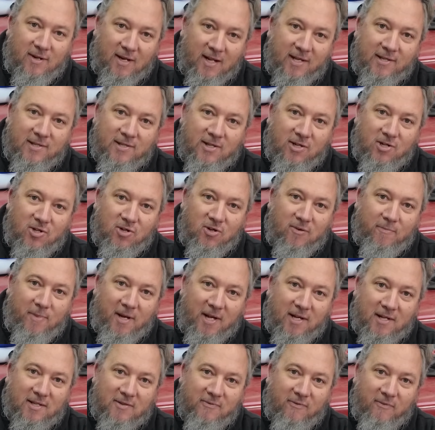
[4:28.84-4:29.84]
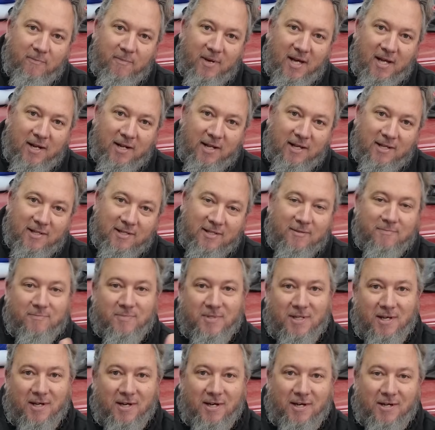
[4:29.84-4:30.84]
less than $2 from Bunnings.
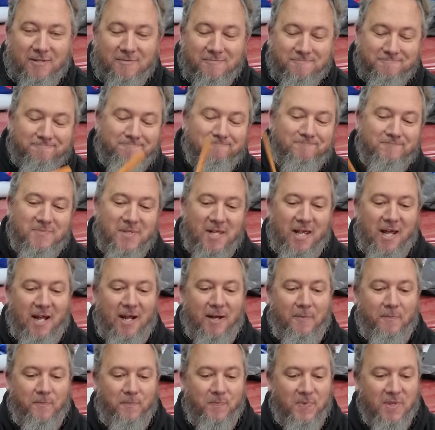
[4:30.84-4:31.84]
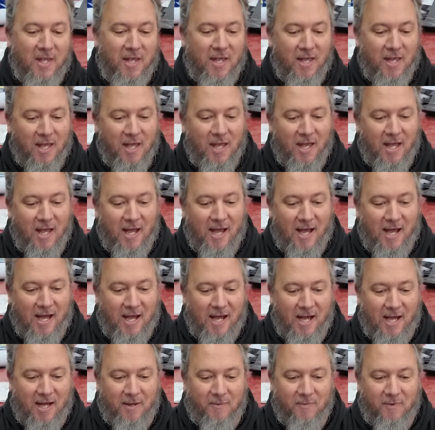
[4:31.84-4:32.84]
So yeah,
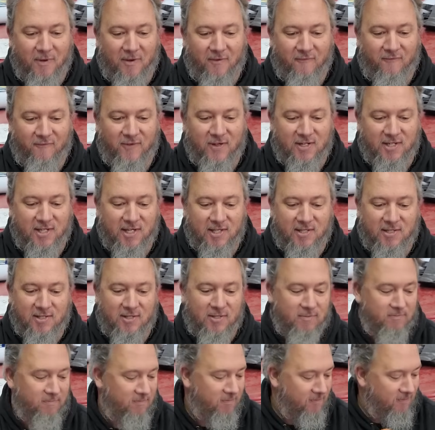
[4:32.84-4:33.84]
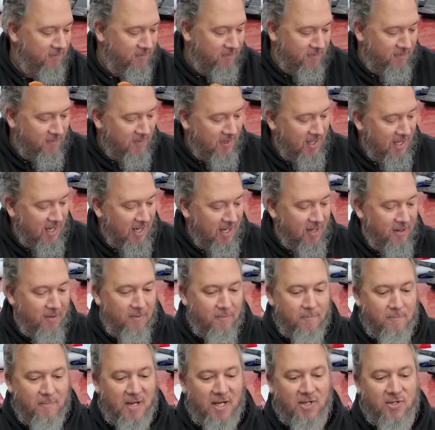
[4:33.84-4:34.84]
for just, you
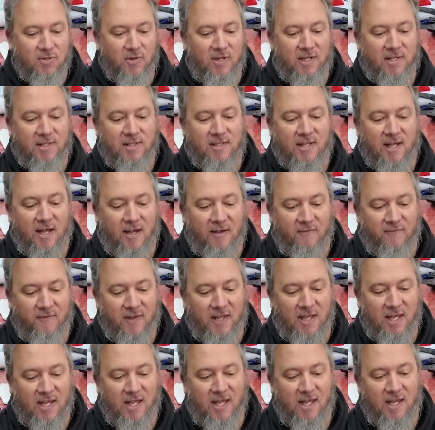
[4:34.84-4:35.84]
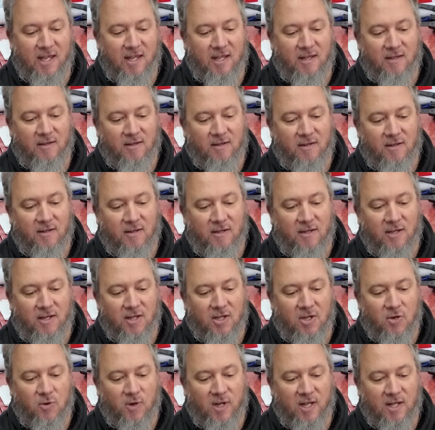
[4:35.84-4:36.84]
know, measuring stuff here
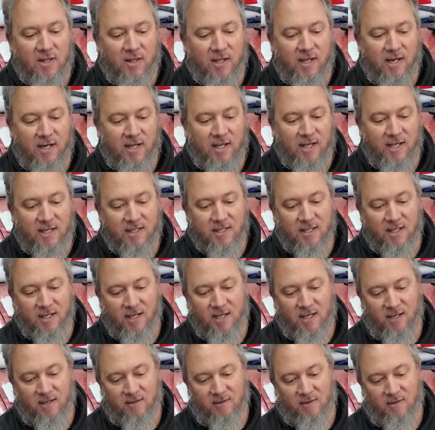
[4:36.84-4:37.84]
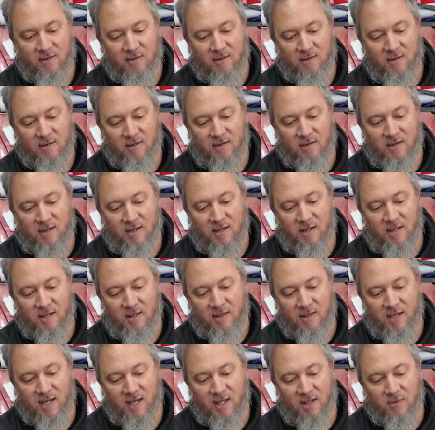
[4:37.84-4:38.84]
quickly and easily,
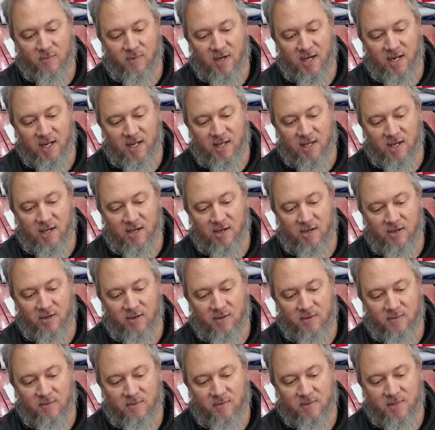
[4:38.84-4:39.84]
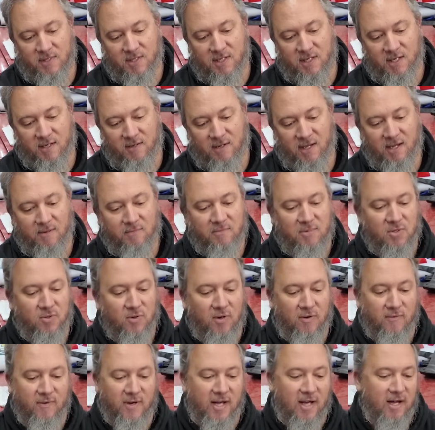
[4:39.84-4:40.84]
they are the way to go. See, yep,
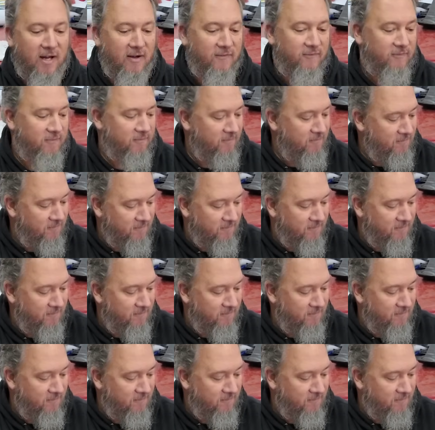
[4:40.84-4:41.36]
12.5,